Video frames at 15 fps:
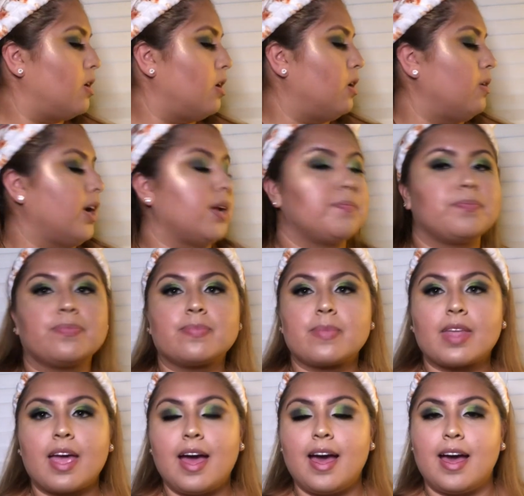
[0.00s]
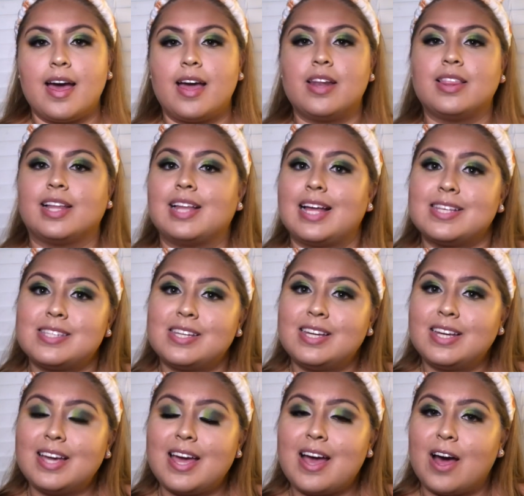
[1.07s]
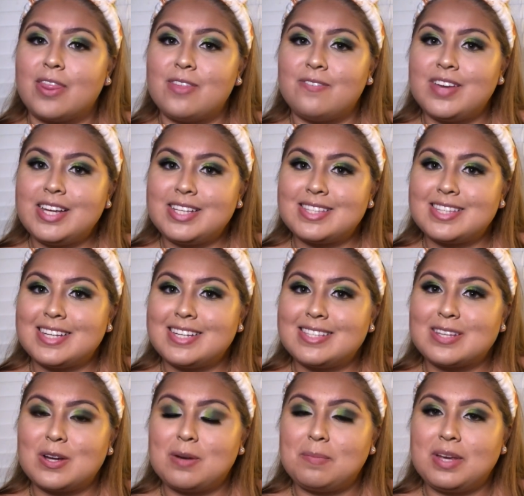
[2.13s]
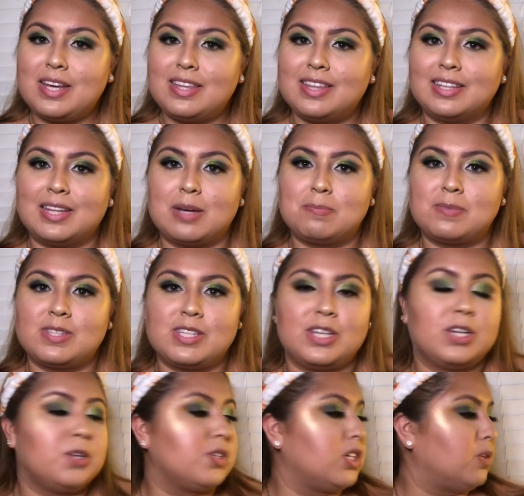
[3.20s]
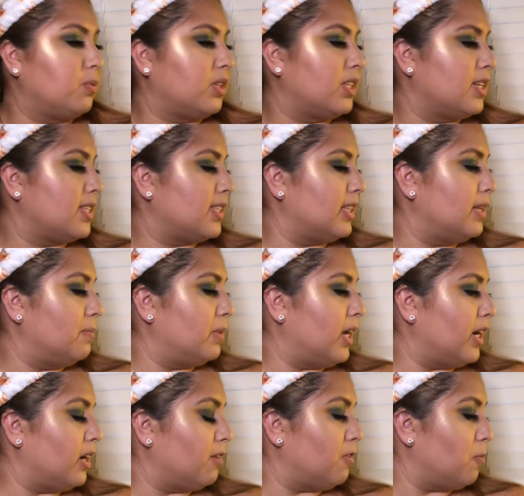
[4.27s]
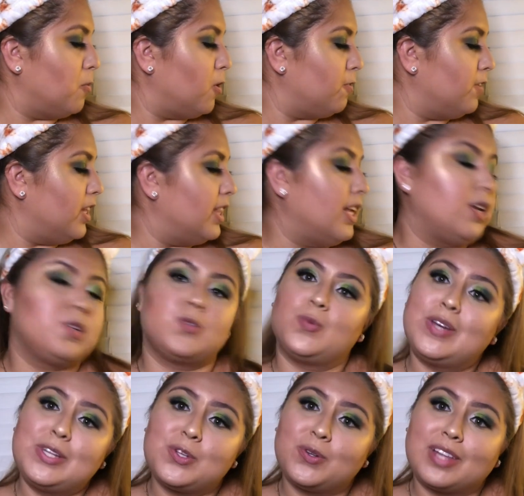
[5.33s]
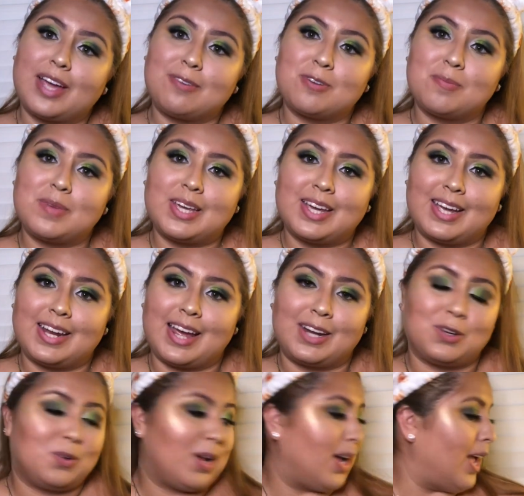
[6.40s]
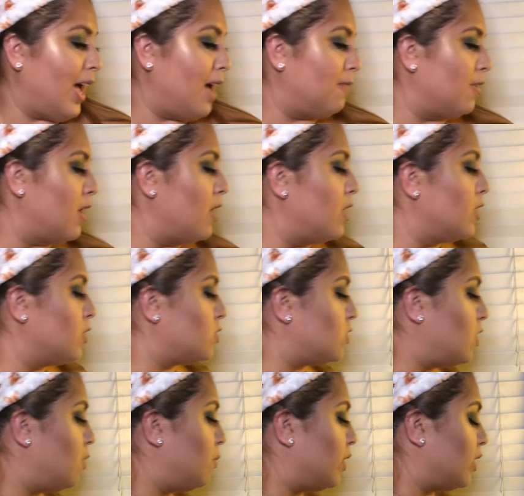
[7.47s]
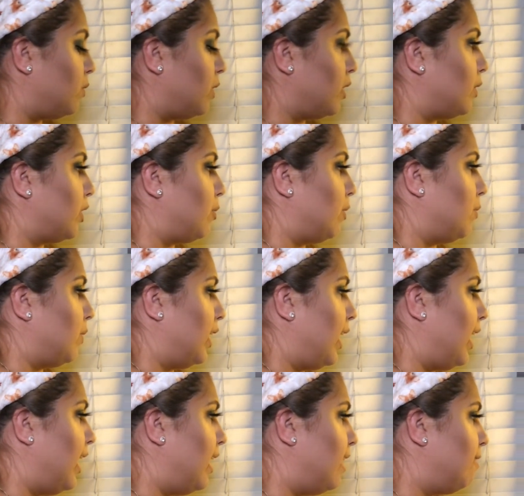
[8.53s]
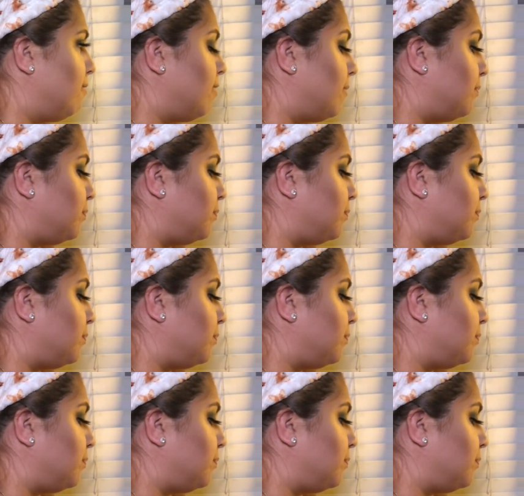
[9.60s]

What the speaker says: Alright, and the last thing on the base is going to be the lips. He goes in with this lip liner from Morphe that is way too light for me and I do not have. So we're going to work with what we have.